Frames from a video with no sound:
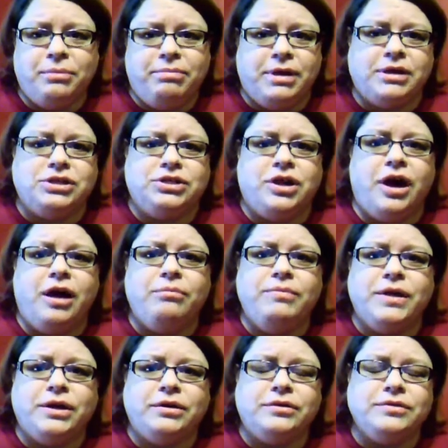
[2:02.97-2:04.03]
a big job.
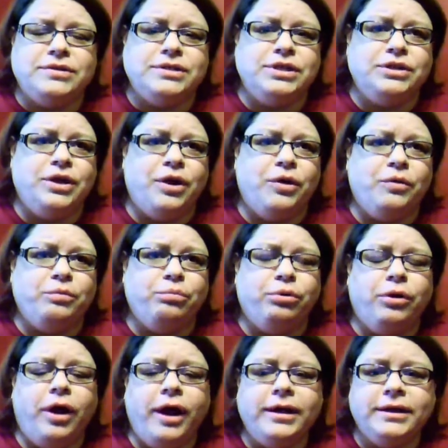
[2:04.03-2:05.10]
There's,
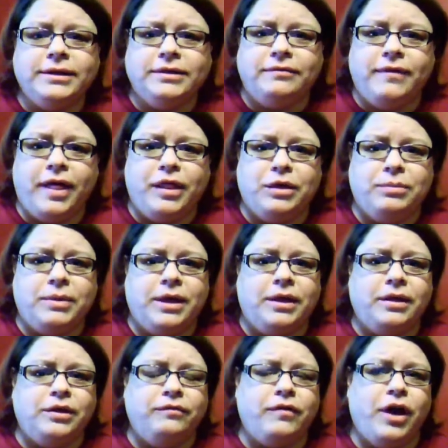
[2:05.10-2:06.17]
product
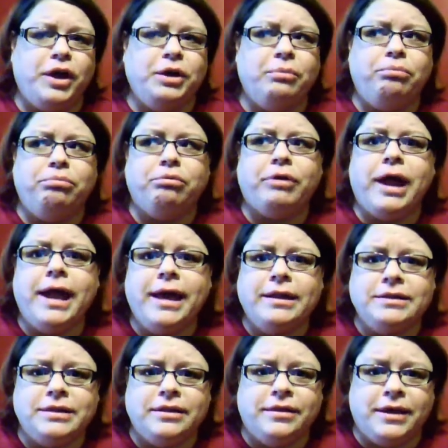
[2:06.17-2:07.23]
development. You've got your
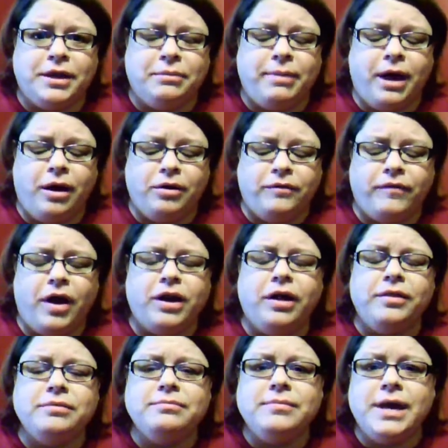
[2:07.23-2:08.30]
brand to think about. You've got
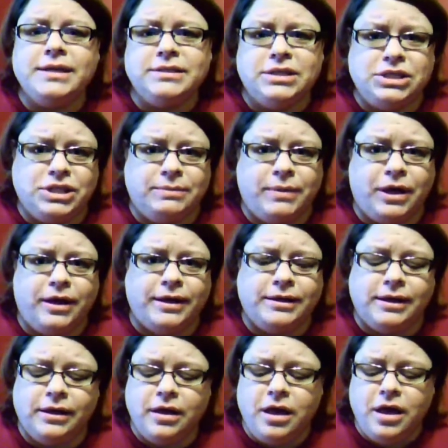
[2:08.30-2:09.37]
all the messaging behind
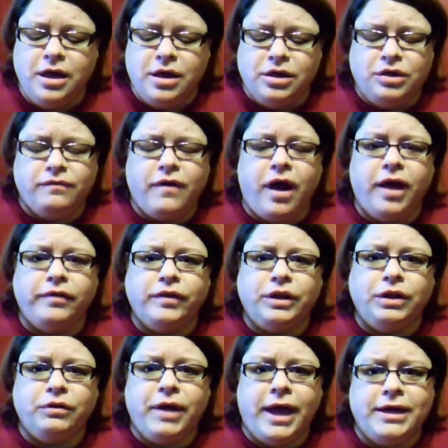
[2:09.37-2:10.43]
it. You've got the
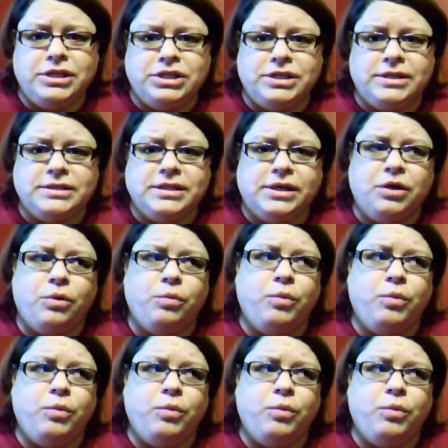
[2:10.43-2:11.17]
locations. Like